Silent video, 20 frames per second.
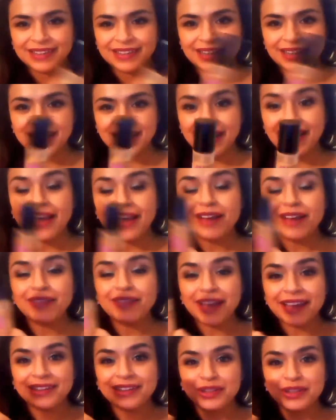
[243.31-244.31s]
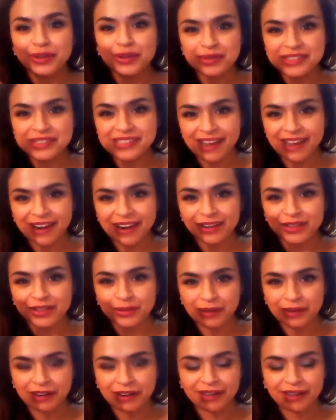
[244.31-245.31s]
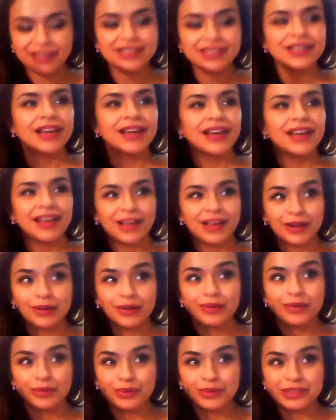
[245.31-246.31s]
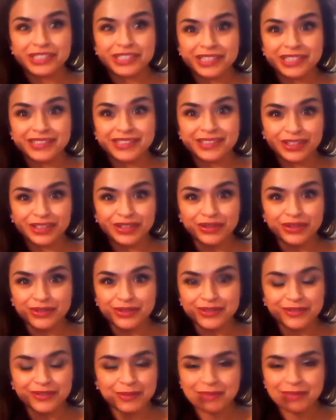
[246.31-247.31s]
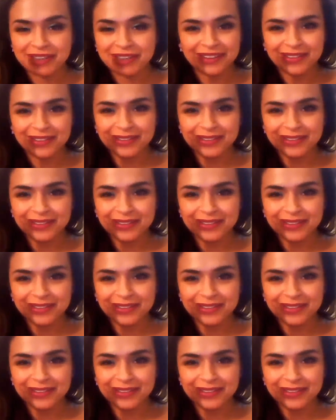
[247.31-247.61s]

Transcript: I have had no desire to wear it, which is huge for me.